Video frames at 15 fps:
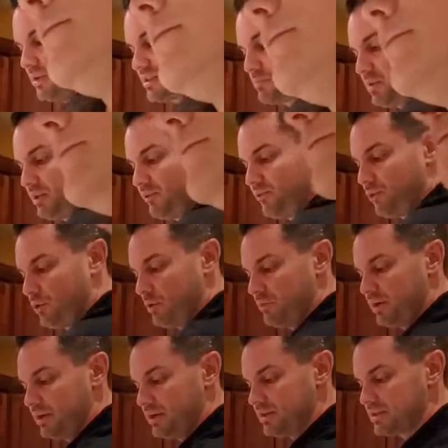It's been 4
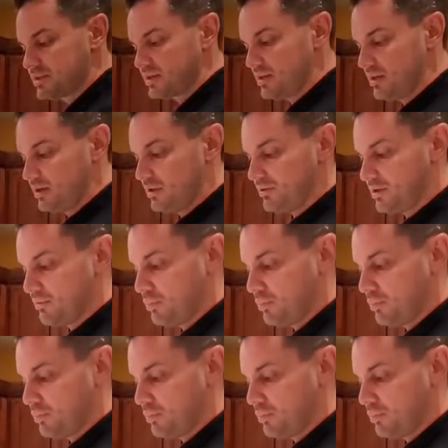minutes on the